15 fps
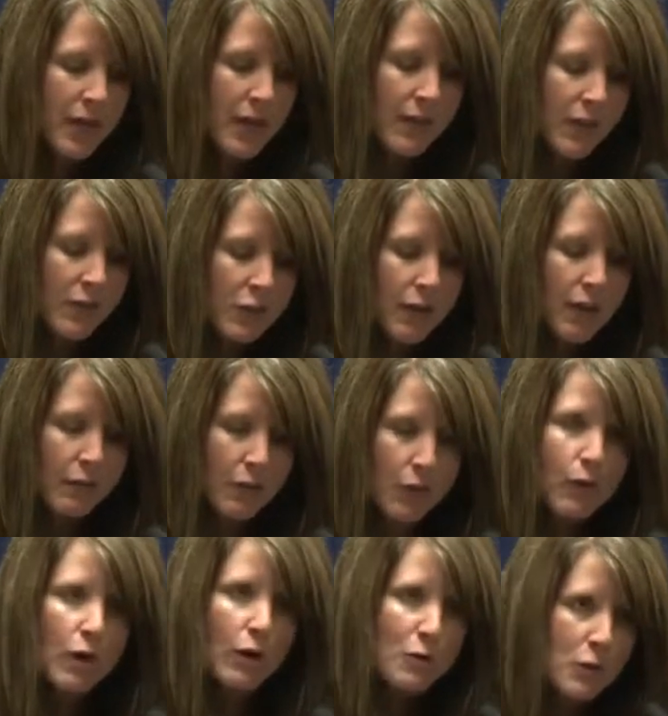And then you'll have the
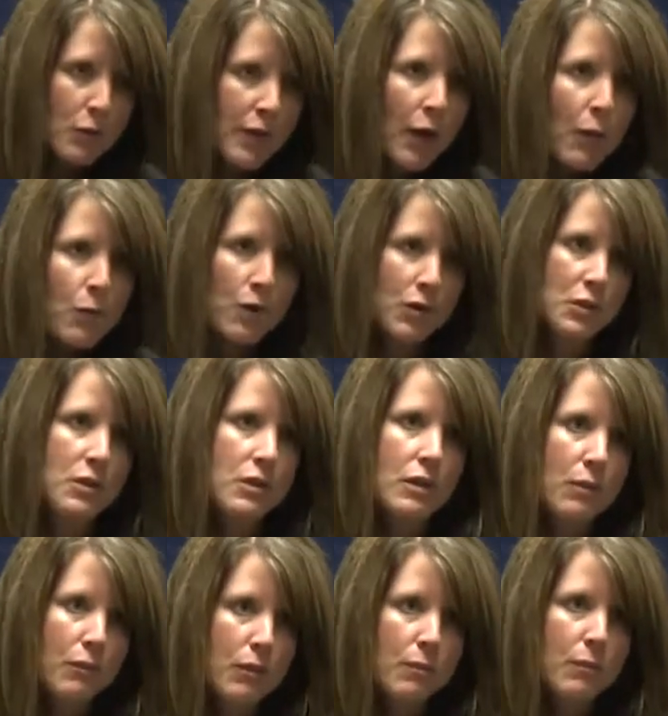larger networks,
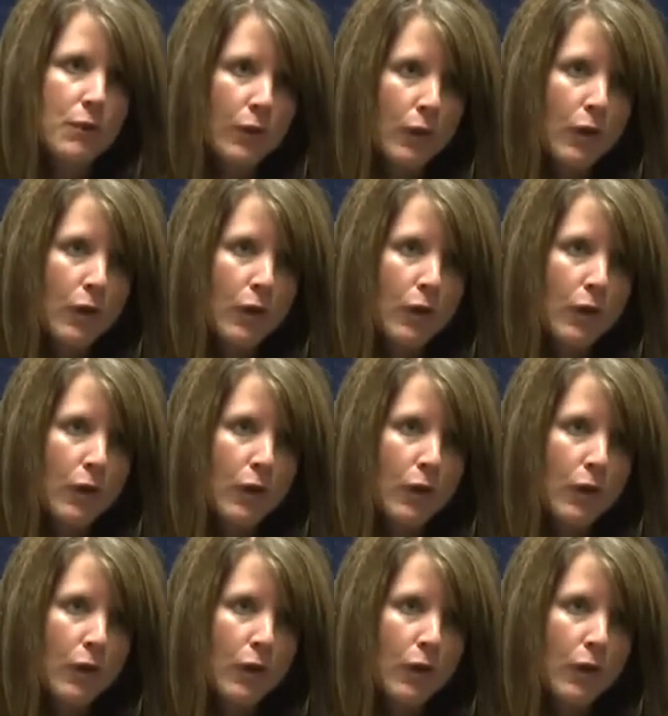the